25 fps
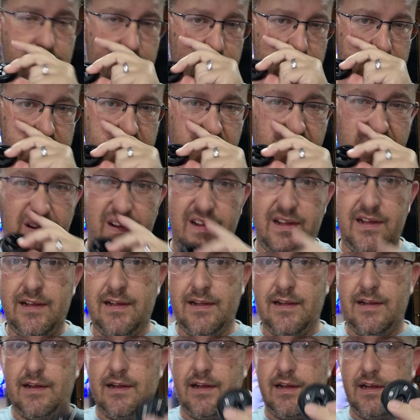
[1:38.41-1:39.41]
So
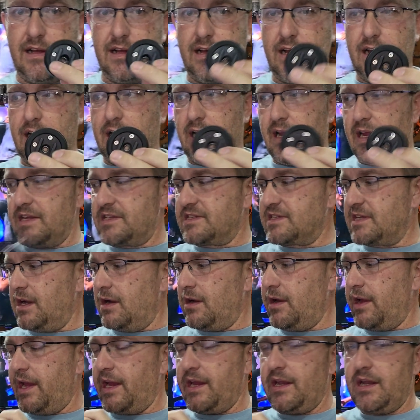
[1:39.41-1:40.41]
let's go
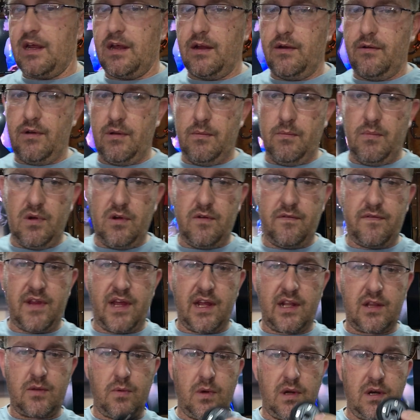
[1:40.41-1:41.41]
ahead, remove
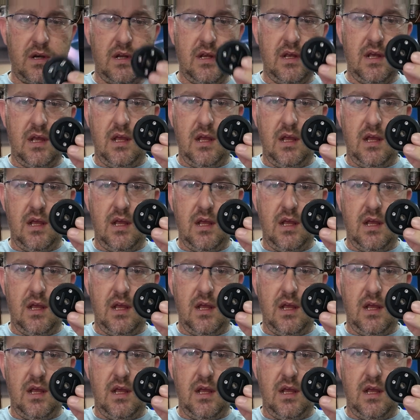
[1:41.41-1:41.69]
that one,